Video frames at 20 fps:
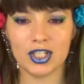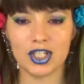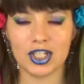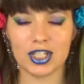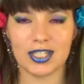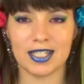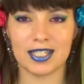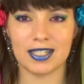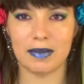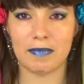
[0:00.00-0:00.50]

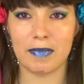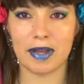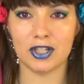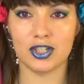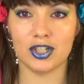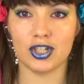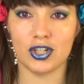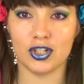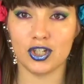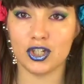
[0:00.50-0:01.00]
Just as I
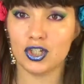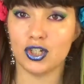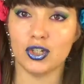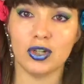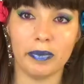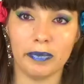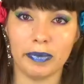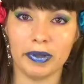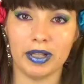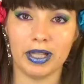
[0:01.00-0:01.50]
mentioned,
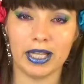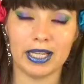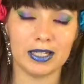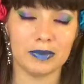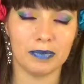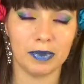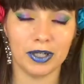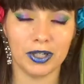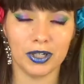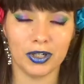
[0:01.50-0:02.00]
Sugarpill is
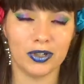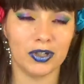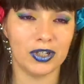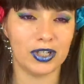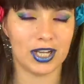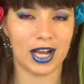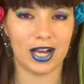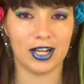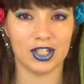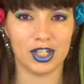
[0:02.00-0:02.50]
my
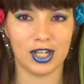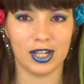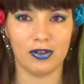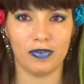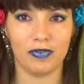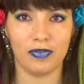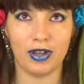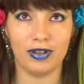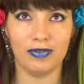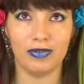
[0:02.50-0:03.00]
current eyeshadow
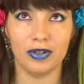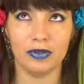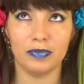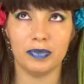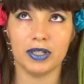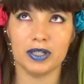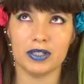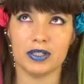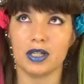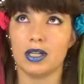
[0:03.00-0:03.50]
favorite
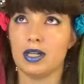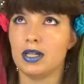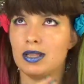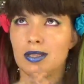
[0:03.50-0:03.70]
because